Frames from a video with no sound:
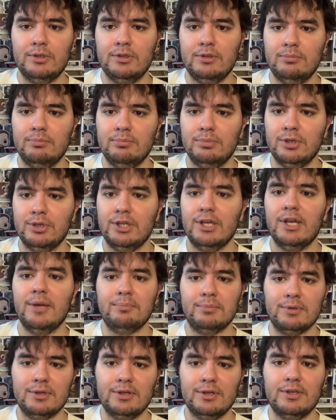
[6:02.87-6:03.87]
pretty
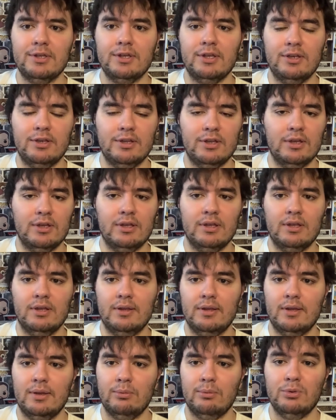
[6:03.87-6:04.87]
epic, and I
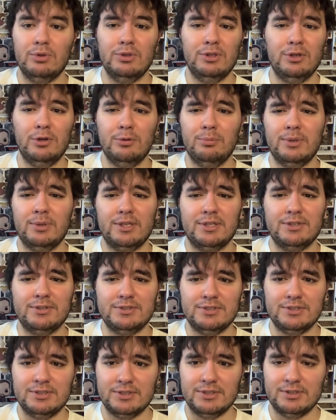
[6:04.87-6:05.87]
really hope I can
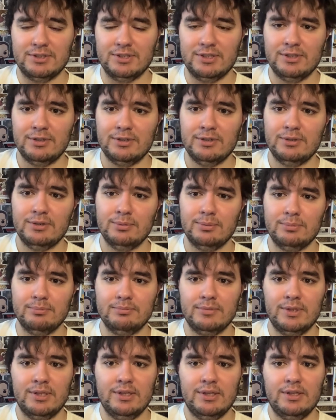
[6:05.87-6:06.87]
see it in a theater.
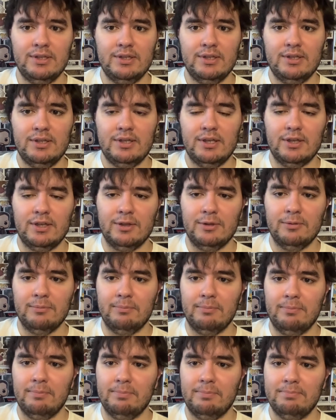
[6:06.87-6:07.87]

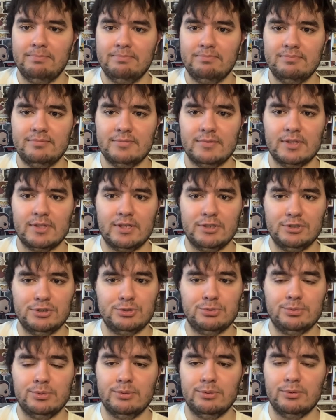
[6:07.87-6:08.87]
Um, I
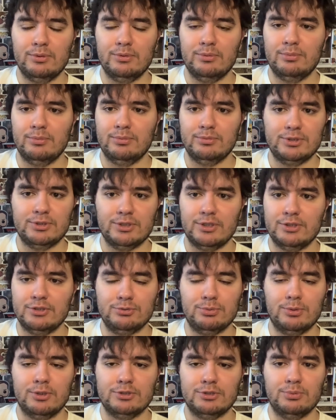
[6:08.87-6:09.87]
just
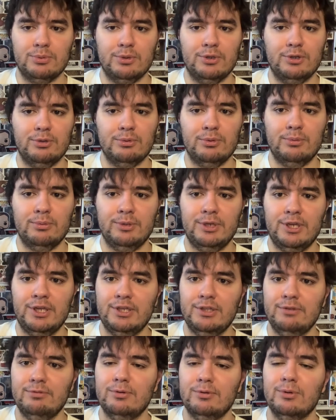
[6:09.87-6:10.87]
watched Wonder Woman
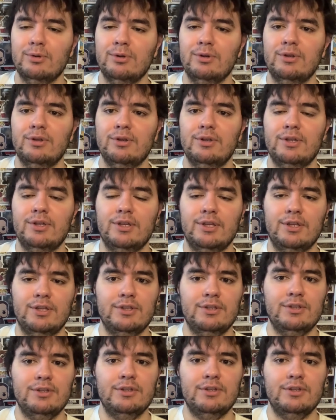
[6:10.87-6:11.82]
84 and